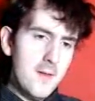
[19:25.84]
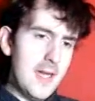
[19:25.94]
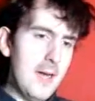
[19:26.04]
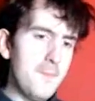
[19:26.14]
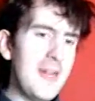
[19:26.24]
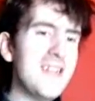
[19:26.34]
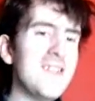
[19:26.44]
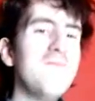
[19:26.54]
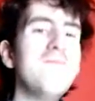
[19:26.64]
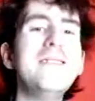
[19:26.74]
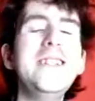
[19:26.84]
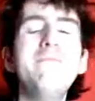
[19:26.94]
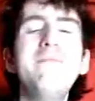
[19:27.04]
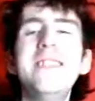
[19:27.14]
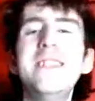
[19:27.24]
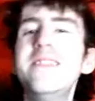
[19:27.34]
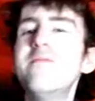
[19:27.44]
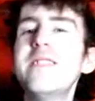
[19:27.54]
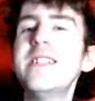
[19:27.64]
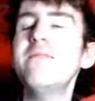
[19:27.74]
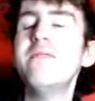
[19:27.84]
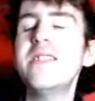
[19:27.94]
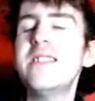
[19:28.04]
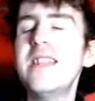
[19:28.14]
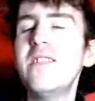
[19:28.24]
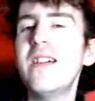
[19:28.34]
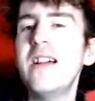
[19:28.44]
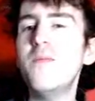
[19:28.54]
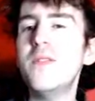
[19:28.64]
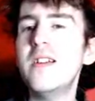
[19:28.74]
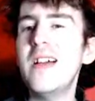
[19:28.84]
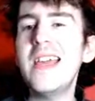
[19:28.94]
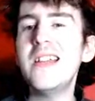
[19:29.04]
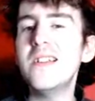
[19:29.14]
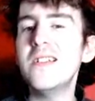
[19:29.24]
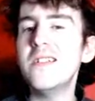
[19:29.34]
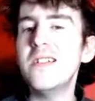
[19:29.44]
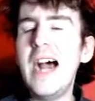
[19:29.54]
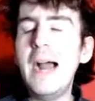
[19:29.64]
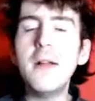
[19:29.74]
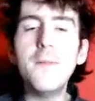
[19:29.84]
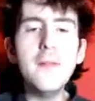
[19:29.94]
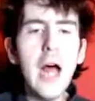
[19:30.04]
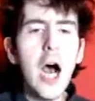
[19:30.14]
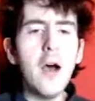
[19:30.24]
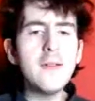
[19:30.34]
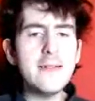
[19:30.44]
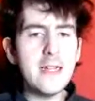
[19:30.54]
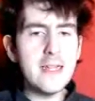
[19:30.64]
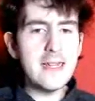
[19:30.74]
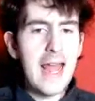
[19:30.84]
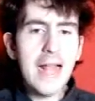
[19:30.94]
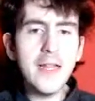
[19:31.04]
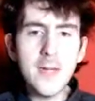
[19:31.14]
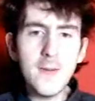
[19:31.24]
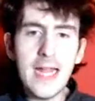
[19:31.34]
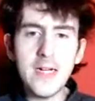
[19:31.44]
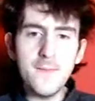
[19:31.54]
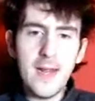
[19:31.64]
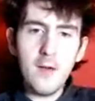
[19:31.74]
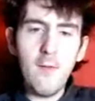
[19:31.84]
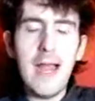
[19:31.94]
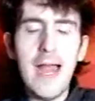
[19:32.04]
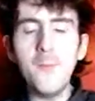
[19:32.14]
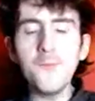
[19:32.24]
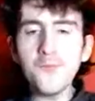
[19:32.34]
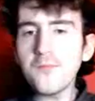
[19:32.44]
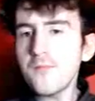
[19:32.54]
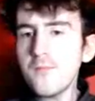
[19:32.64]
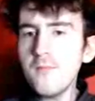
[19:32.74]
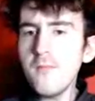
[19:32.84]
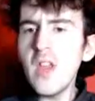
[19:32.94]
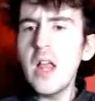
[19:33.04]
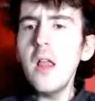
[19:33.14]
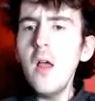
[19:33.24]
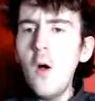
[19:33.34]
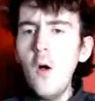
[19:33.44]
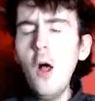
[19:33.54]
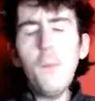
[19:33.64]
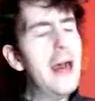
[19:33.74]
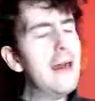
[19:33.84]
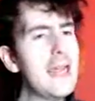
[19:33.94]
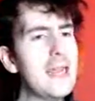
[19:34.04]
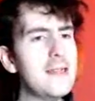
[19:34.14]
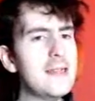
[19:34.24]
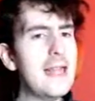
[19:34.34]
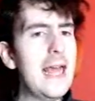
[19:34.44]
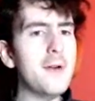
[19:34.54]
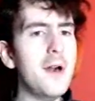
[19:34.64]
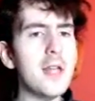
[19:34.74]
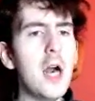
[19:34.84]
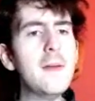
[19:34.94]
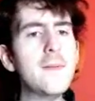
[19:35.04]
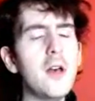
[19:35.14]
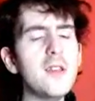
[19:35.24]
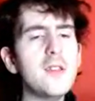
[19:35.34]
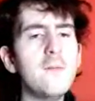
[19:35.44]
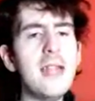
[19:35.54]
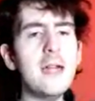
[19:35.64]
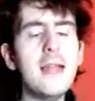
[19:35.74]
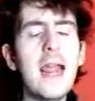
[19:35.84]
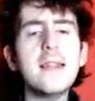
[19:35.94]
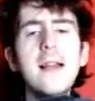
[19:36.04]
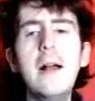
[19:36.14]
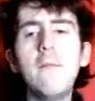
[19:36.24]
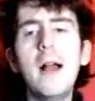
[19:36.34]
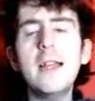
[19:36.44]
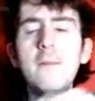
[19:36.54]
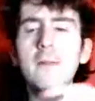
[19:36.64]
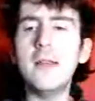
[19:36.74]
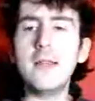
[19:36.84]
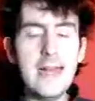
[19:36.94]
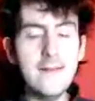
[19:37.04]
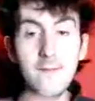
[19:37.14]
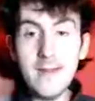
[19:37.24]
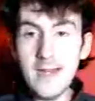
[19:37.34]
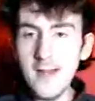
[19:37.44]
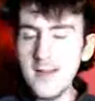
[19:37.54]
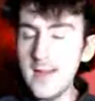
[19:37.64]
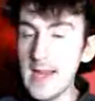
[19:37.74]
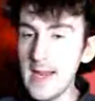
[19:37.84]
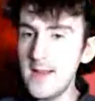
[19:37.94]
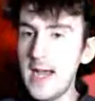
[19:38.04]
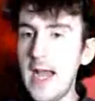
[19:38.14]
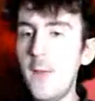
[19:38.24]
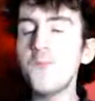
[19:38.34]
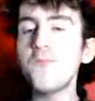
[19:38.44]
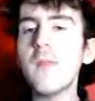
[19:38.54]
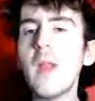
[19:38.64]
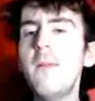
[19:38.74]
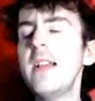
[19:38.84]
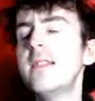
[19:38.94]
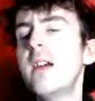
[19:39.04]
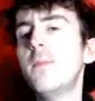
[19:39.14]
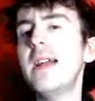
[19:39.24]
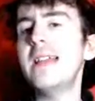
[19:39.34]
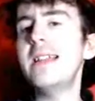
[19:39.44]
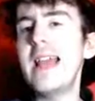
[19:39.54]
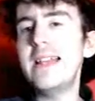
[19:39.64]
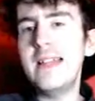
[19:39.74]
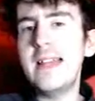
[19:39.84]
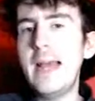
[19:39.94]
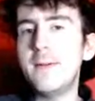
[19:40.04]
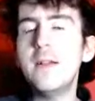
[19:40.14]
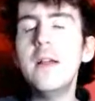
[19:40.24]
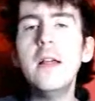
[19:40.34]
But I just wish we didn't already know the secret Alfred agent. I would have loved if they just kept the double agent being quiet. All Bell needed to say was, oh, we've got somebody on the inside working with us. That's all we needed to know. And then we can start playing the guessing game. And,